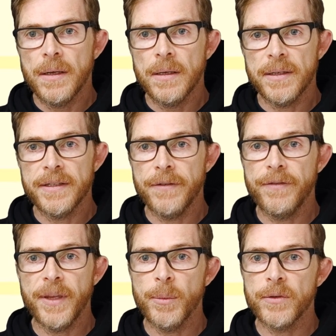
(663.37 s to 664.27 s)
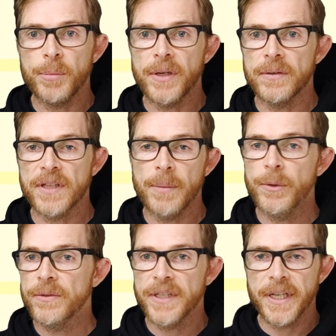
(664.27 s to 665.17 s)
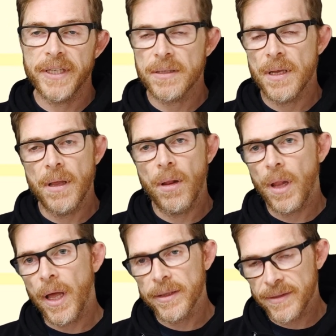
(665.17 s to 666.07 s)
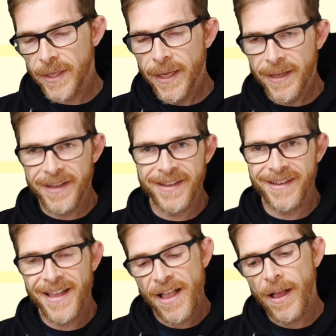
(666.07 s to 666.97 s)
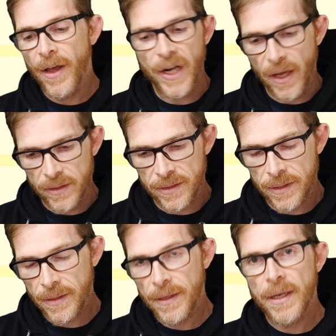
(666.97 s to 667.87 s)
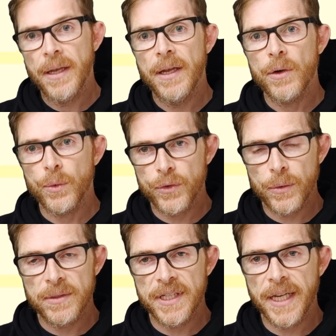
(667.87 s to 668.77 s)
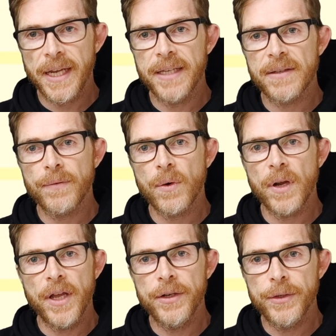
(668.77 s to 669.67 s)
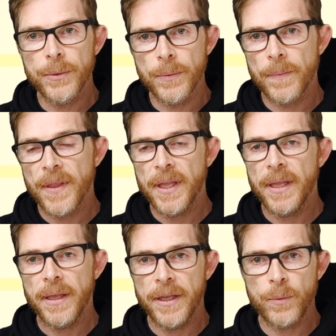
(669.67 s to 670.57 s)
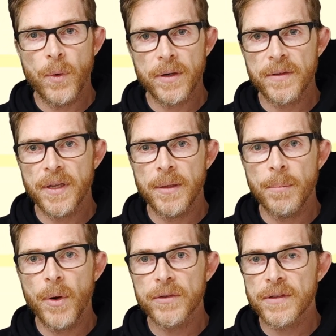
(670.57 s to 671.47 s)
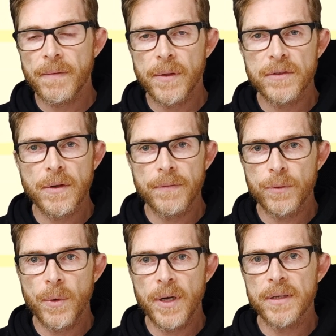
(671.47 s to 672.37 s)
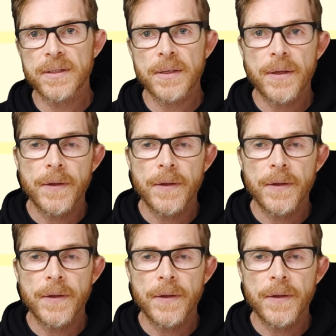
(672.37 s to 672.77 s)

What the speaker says: I say famous because I'm using it a lot, a lot. Control Z, it's for undo. It works in most of the softwares.